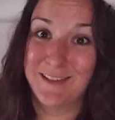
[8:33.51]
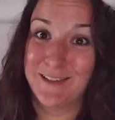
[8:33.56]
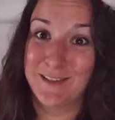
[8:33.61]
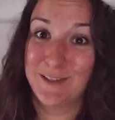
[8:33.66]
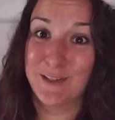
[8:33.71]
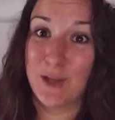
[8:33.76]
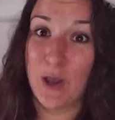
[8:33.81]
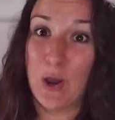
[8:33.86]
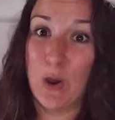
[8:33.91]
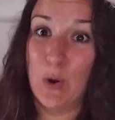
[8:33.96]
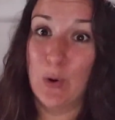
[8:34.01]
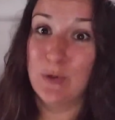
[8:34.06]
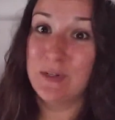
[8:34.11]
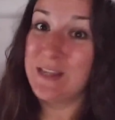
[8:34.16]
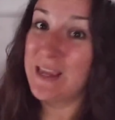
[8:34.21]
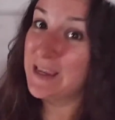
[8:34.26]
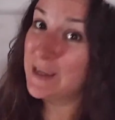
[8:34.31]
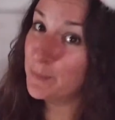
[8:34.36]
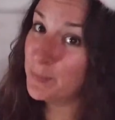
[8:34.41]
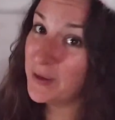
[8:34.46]
So
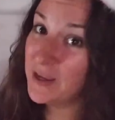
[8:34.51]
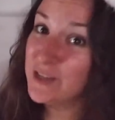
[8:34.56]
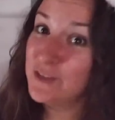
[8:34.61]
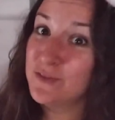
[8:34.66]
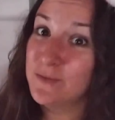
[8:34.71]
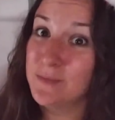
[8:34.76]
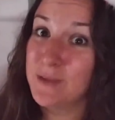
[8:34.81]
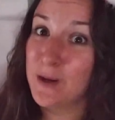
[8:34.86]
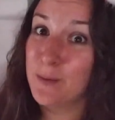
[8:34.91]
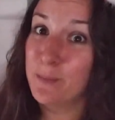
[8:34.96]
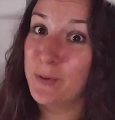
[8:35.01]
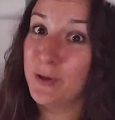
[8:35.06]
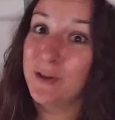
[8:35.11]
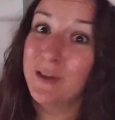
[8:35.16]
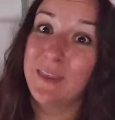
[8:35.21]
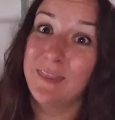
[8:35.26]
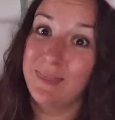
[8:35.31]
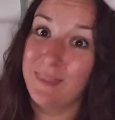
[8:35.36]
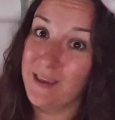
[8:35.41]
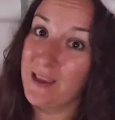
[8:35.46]
take a page from their book
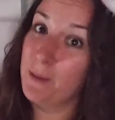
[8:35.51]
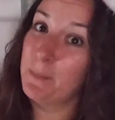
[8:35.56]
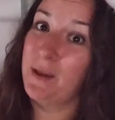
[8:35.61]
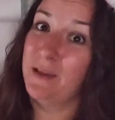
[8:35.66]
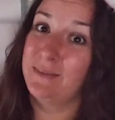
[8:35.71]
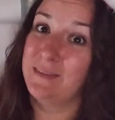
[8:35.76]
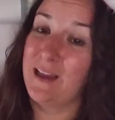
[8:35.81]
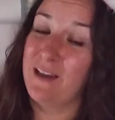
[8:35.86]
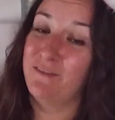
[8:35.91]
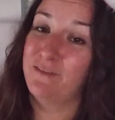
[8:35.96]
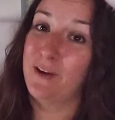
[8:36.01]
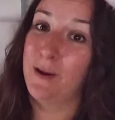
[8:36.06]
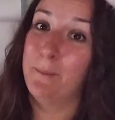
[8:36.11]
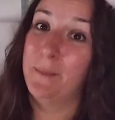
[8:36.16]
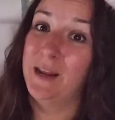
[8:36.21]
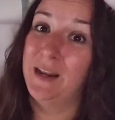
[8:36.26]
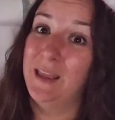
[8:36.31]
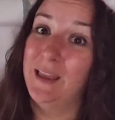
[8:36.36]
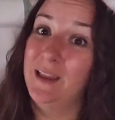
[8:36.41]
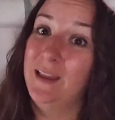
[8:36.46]
and think about that for a
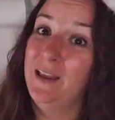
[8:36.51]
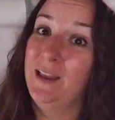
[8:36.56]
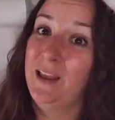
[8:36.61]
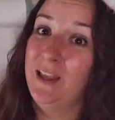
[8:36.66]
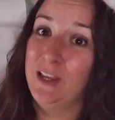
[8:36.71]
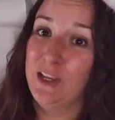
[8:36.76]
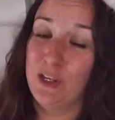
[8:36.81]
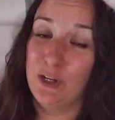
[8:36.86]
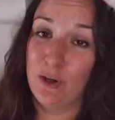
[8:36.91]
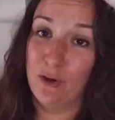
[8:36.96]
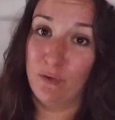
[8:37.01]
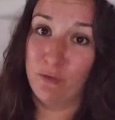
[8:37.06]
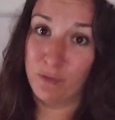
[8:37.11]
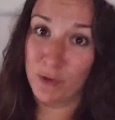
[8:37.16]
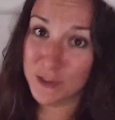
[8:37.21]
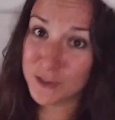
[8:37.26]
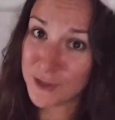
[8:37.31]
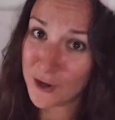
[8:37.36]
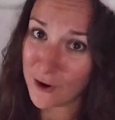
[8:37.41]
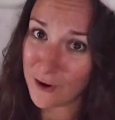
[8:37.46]
minute. You know, if
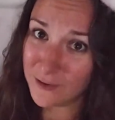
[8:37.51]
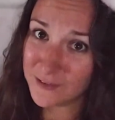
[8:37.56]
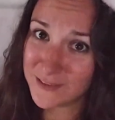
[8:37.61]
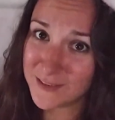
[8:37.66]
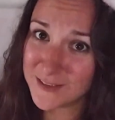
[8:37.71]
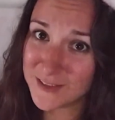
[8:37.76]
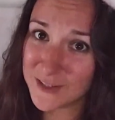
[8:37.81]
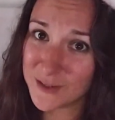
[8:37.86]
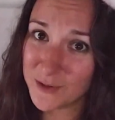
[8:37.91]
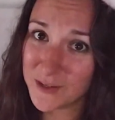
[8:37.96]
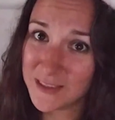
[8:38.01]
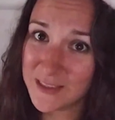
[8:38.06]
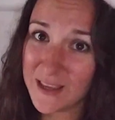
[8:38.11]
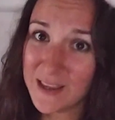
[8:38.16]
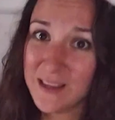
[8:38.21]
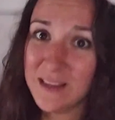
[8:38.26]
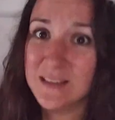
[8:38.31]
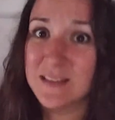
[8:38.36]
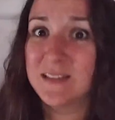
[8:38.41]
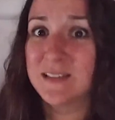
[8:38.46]
Ritz-Carlton's doing
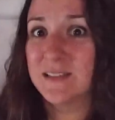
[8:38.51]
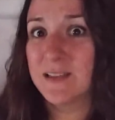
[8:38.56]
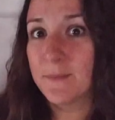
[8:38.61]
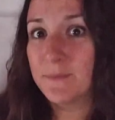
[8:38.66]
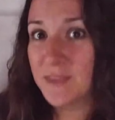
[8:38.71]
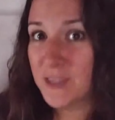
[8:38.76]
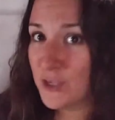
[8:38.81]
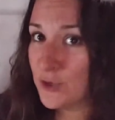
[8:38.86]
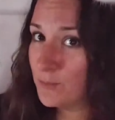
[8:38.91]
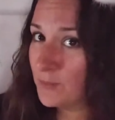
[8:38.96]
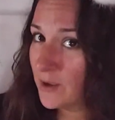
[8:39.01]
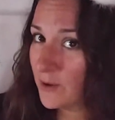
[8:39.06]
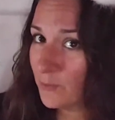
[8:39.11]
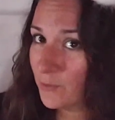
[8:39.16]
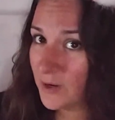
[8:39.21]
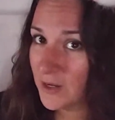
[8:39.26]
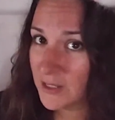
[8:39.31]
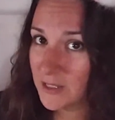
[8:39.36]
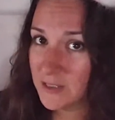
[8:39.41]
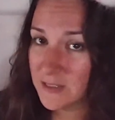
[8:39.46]
that, something you might
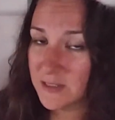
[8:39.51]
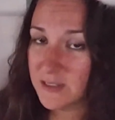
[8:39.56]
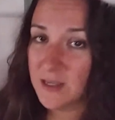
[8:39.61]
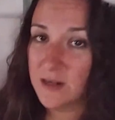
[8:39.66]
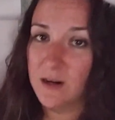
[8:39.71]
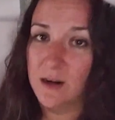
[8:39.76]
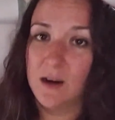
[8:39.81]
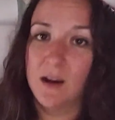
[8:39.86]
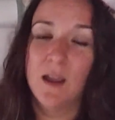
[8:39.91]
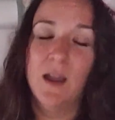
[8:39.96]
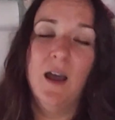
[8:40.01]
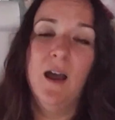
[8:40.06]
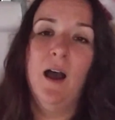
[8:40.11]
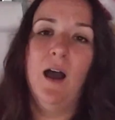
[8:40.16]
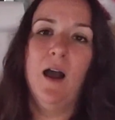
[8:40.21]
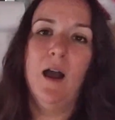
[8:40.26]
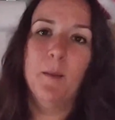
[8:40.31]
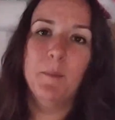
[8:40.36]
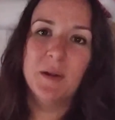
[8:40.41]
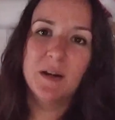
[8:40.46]
want to consider.
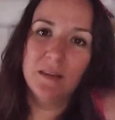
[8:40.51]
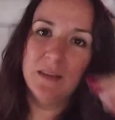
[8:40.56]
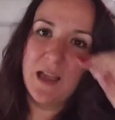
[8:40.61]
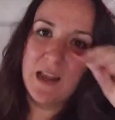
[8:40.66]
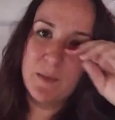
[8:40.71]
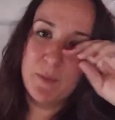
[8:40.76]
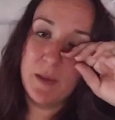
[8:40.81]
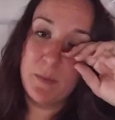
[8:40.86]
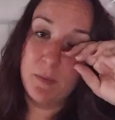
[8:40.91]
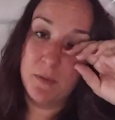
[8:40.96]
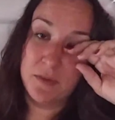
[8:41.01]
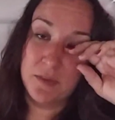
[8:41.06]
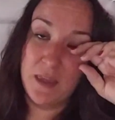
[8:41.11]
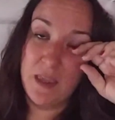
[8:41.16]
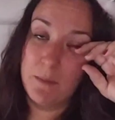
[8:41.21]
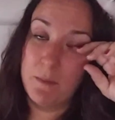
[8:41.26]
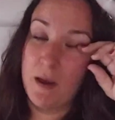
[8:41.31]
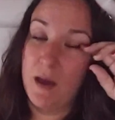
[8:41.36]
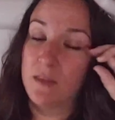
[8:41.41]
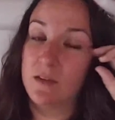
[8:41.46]
But a lot of people
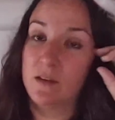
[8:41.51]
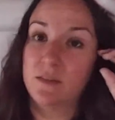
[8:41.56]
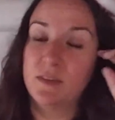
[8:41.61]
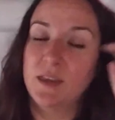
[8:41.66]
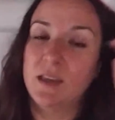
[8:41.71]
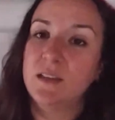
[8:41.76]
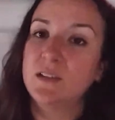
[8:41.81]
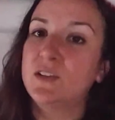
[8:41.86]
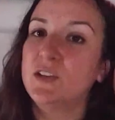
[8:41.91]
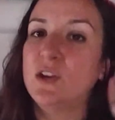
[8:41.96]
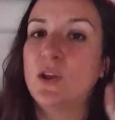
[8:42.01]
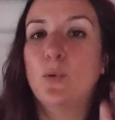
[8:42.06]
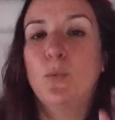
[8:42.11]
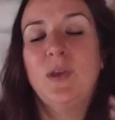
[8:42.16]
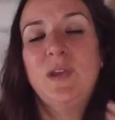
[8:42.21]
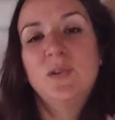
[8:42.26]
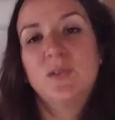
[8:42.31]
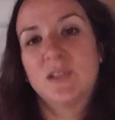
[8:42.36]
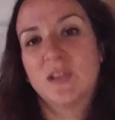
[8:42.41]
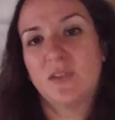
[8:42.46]
theme other things. You know,
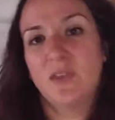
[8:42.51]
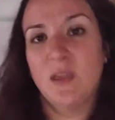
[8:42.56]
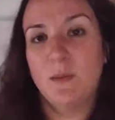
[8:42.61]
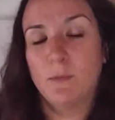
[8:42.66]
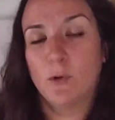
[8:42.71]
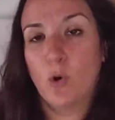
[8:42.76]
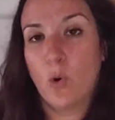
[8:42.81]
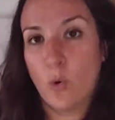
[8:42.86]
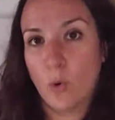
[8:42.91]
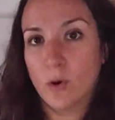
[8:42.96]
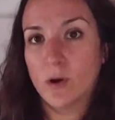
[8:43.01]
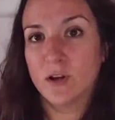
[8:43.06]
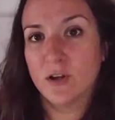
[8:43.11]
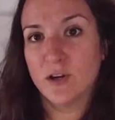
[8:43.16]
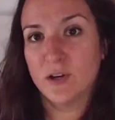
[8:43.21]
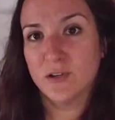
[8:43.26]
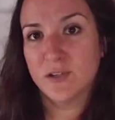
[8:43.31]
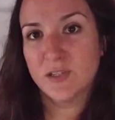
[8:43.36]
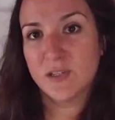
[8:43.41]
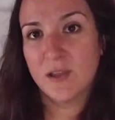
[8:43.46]
we used to theme
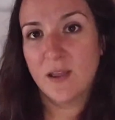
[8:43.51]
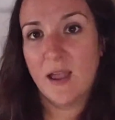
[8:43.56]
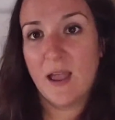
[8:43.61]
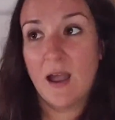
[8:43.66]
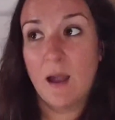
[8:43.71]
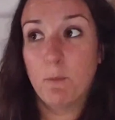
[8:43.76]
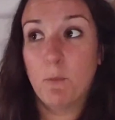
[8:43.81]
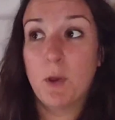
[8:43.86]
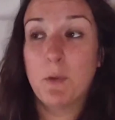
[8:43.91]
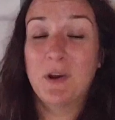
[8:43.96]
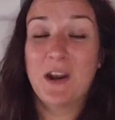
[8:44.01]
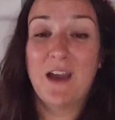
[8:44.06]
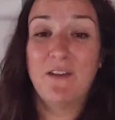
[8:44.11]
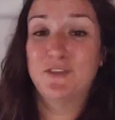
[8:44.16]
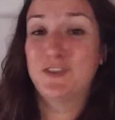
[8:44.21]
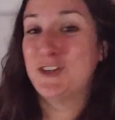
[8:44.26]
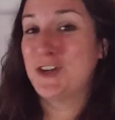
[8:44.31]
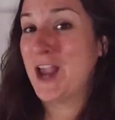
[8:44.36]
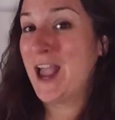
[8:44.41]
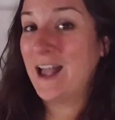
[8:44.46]
quarters. We would have
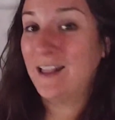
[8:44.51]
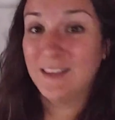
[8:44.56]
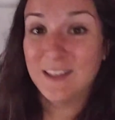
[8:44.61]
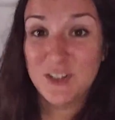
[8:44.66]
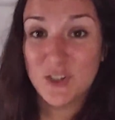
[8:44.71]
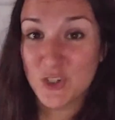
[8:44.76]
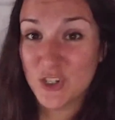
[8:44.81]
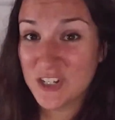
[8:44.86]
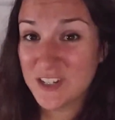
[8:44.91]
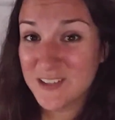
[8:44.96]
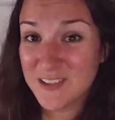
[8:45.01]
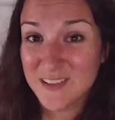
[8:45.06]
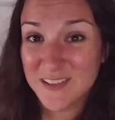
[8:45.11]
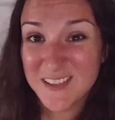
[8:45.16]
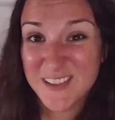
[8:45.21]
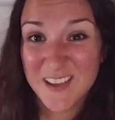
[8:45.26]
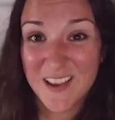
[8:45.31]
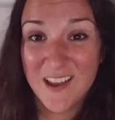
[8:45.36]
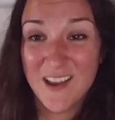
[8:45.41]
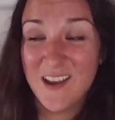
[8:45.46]

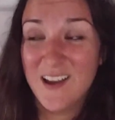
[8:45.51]
challenges.